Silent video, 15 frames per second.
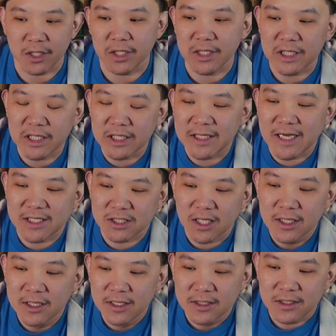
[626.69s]
You need that
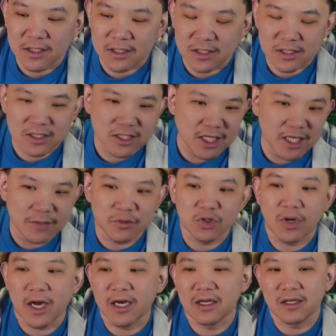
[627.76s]
the, the steam
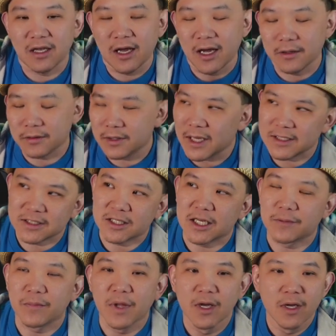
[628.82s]
to kind of uh, not
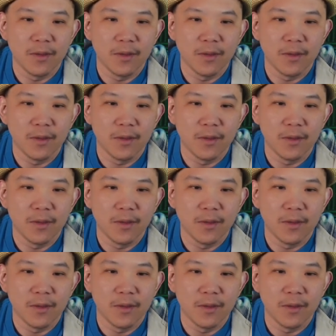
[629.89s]
steam,